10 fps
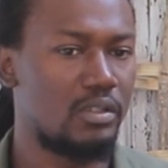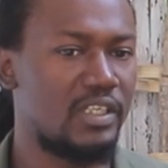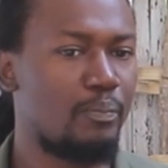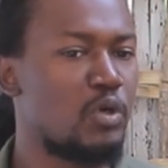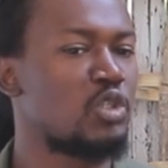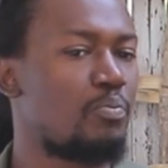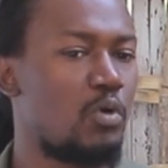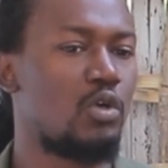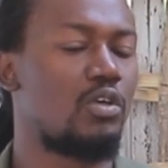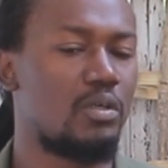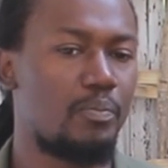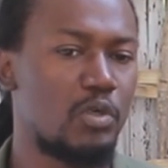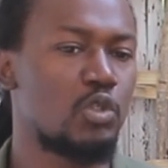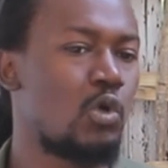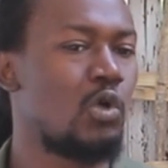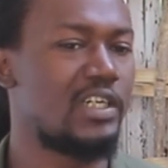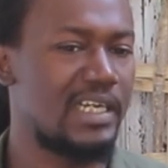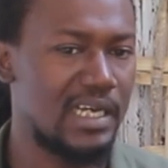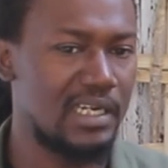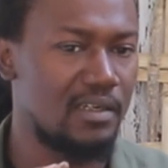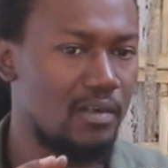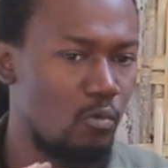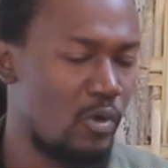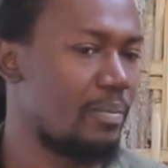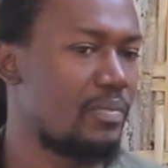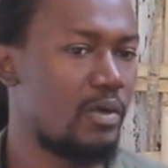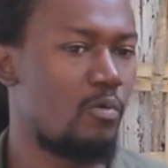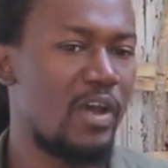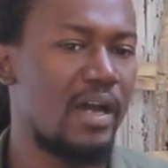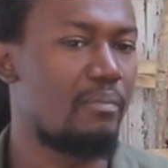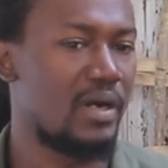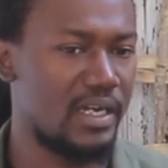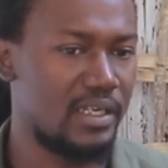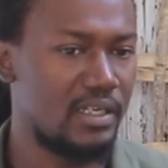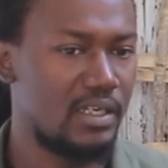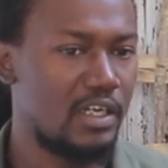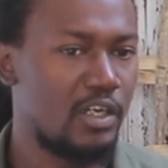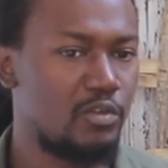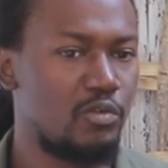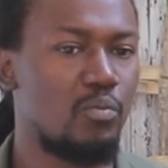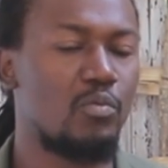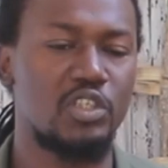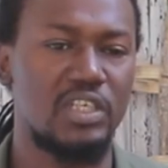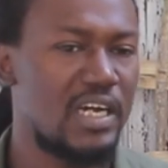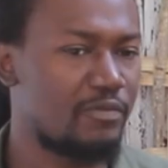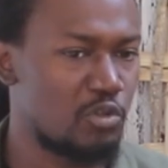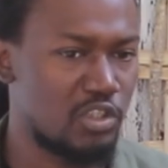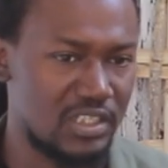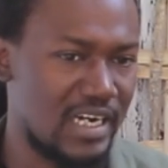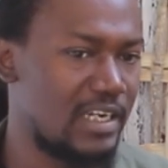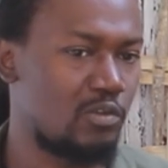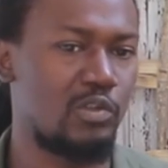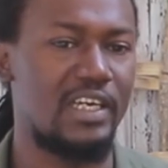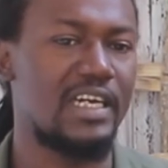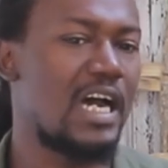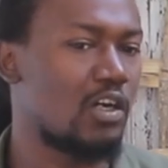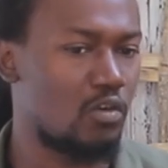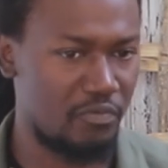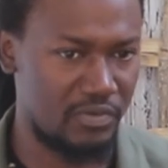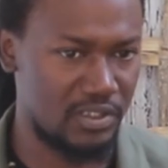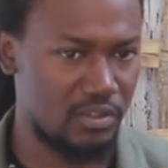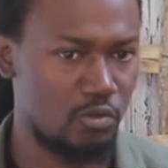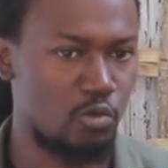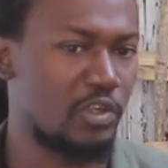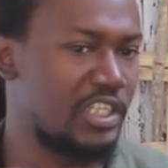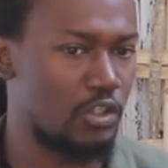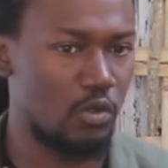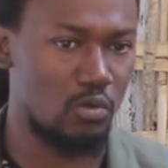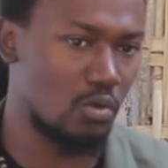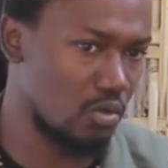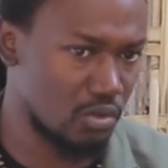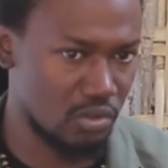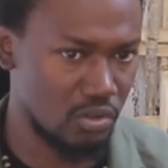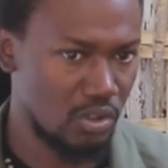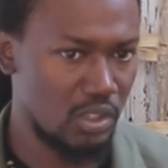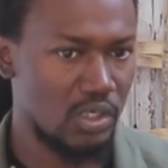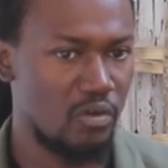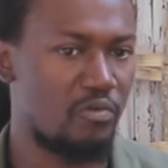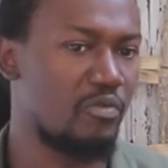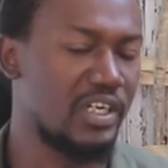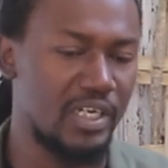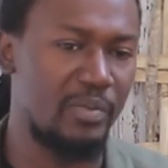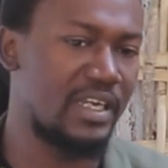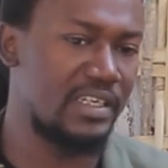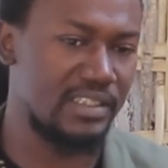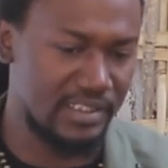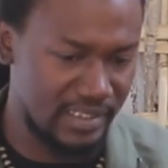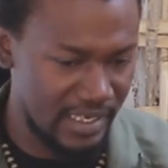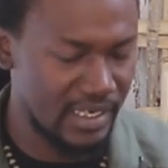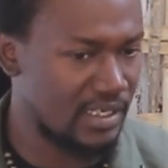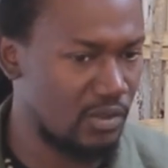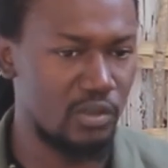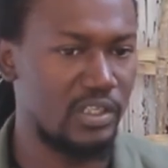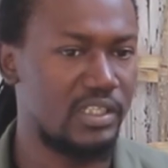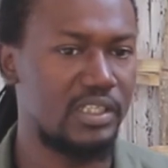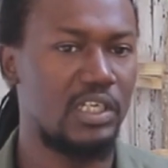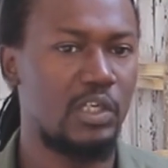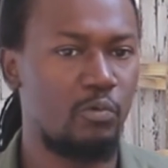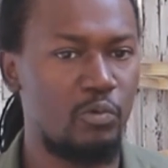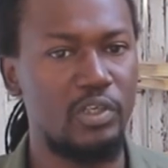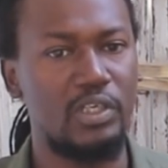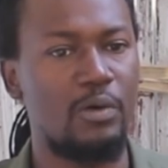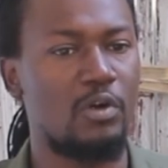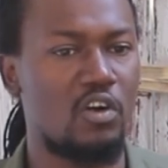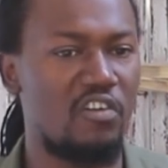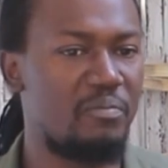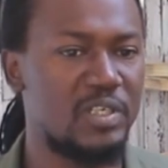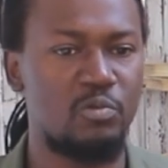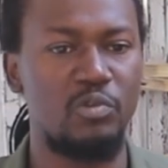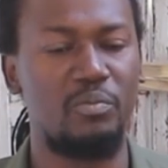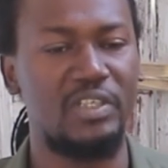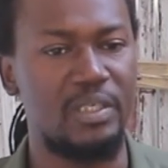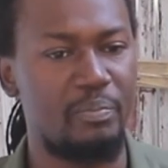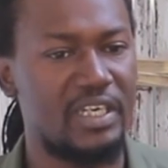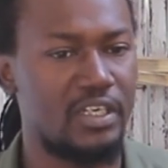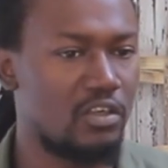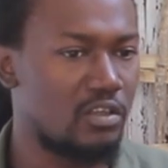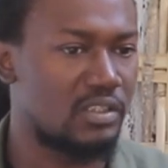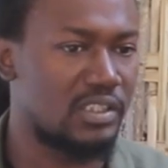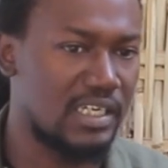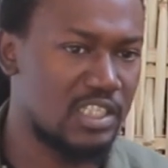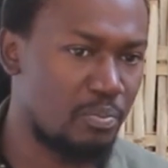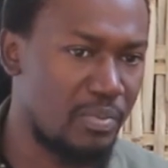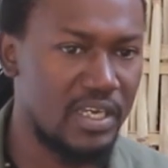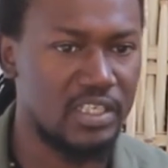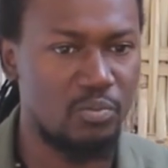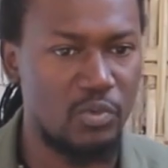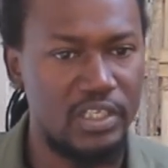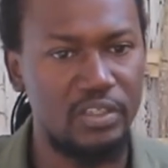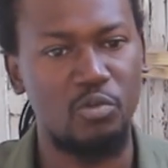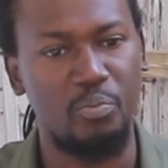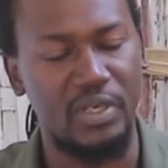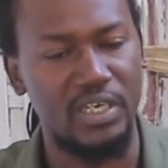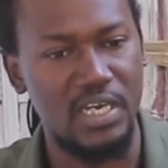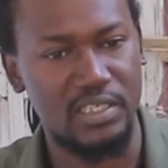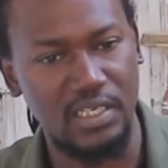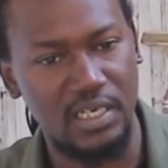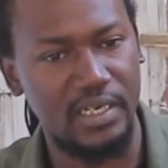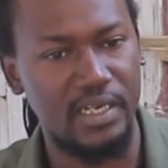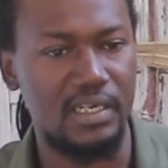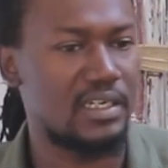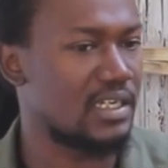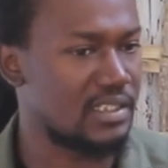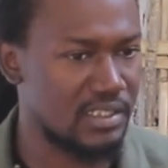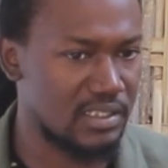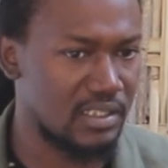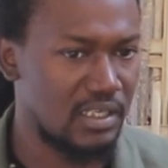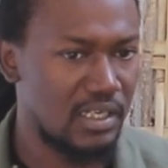the post colonial web, whereby you must have to strive to get out of it to reach your goals. If we remain there only, will, our governments will be depending on taxpayers' money to pay their salary, and that's it.